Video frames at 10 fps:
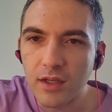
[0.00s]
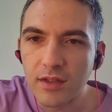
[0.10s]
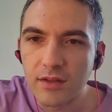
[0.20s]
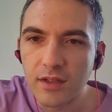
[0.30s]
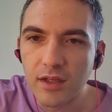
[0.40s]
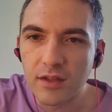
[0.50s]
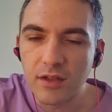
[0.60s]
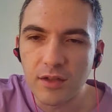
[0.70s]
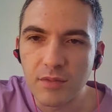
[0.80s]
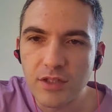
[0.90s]
and
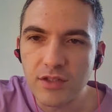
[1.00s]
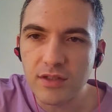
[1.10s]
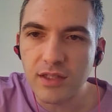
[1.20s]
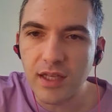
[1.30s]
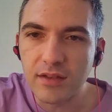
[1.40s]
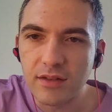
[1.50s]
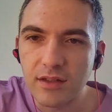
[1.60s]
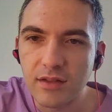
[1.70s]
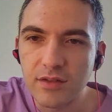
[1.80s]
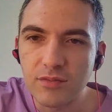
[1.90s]
gotta mention that
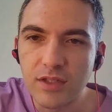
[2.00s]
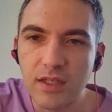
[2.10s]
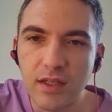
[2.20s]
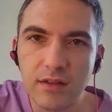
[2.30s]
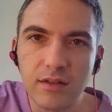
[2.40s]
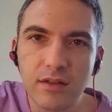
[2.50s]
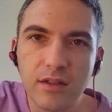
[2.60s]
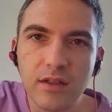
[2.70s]
this weekend,